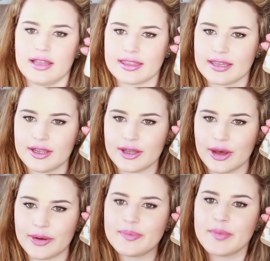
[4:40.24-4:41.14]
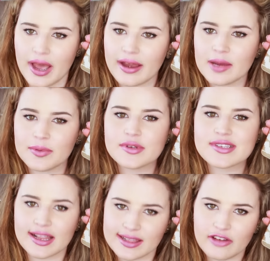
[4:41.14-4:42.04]
Like, there you go.
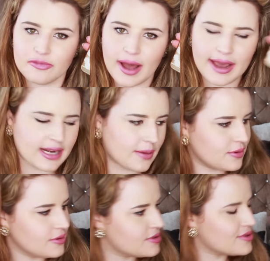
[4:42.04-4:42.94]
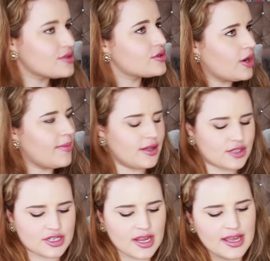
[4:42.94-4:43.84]
Pineapples. I love pineapples so
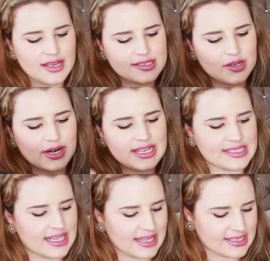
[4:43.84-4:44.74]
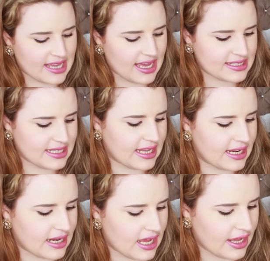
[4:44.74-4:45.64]
much. So when I seen this, I had to get
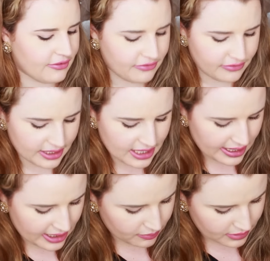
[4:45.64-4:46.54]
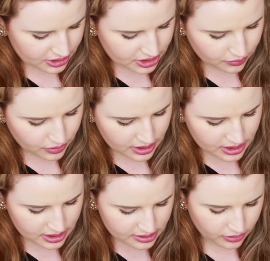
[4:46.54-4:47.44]
it. I forget how much it
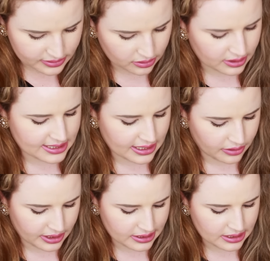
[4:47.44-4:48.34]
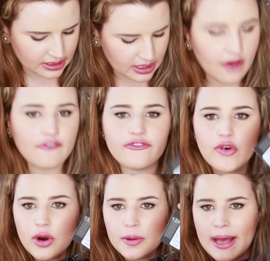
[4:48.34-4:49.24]
was. Oh, I still got the tag on it.
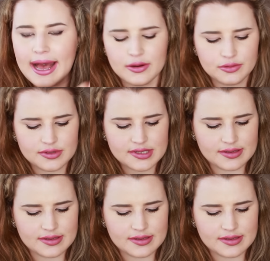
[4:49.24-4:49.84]
£4.